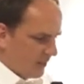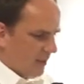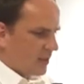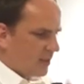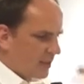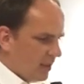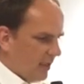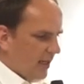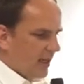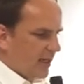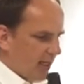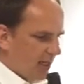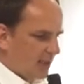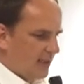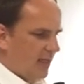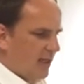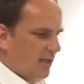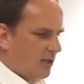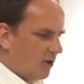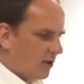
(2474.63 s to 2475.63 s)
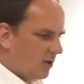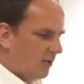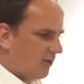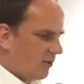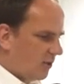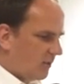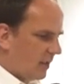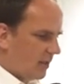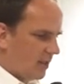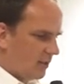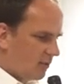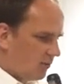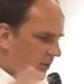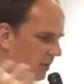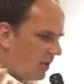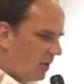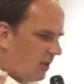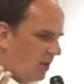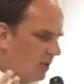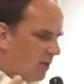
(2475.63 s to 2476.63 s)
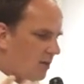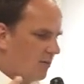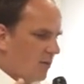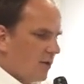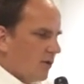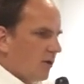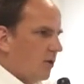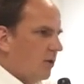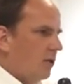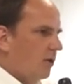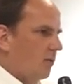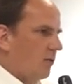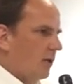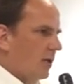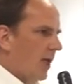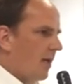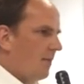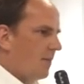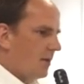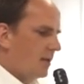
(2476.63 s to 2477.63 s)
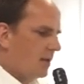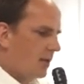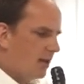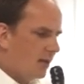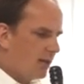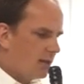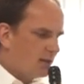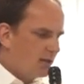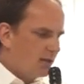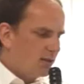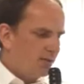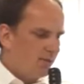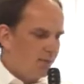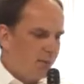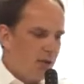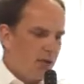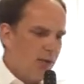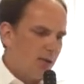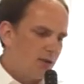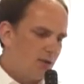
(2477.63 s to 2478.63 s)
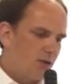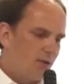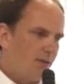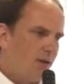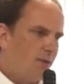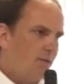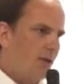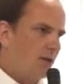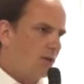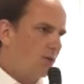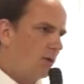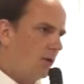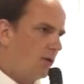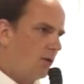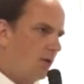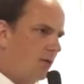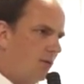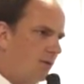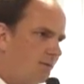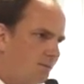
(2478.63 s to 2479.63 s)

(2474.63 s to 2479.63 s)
still, I guess there's a lot of learn. But it's really a miracle what happens, and this is billions of them, as we learned.